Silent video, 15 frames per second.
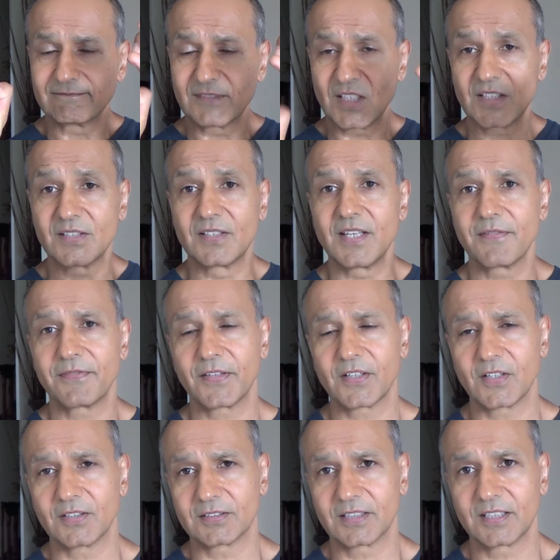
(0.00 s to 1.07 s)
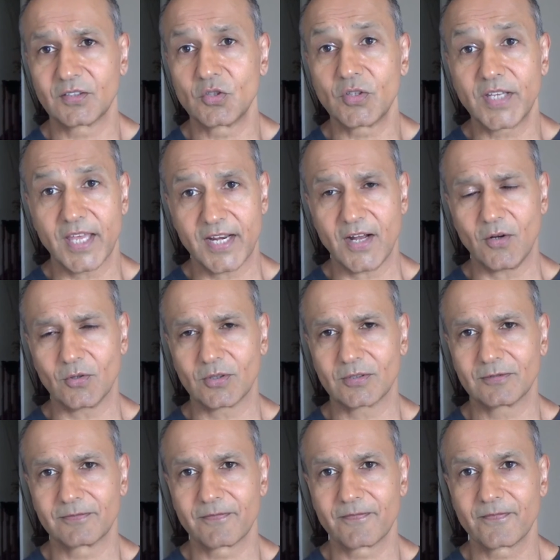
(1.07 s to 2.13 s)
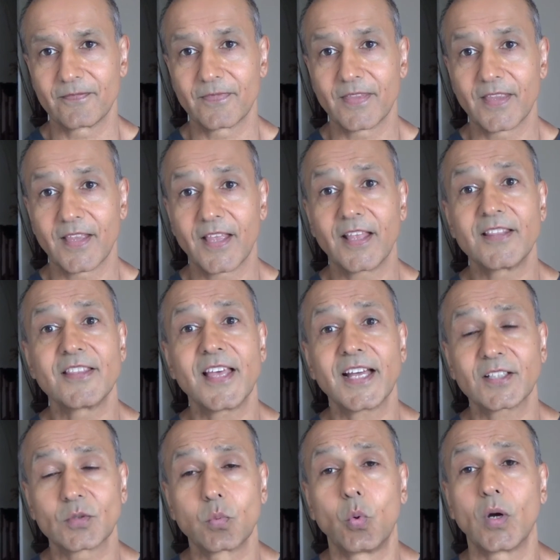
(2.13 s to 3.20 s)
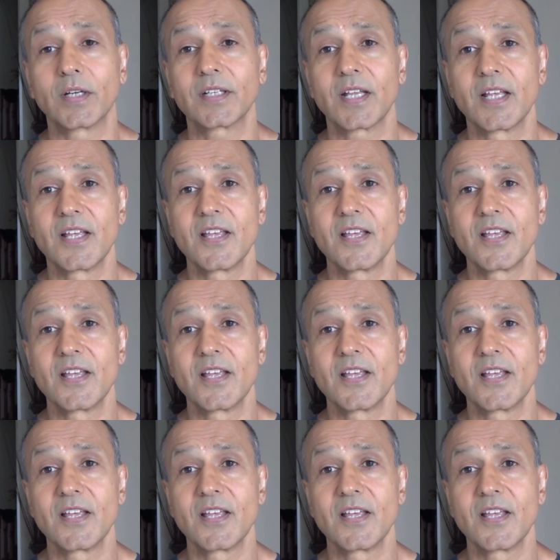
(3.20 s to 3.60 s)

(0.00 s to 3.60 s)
is difficult to get out. And that's what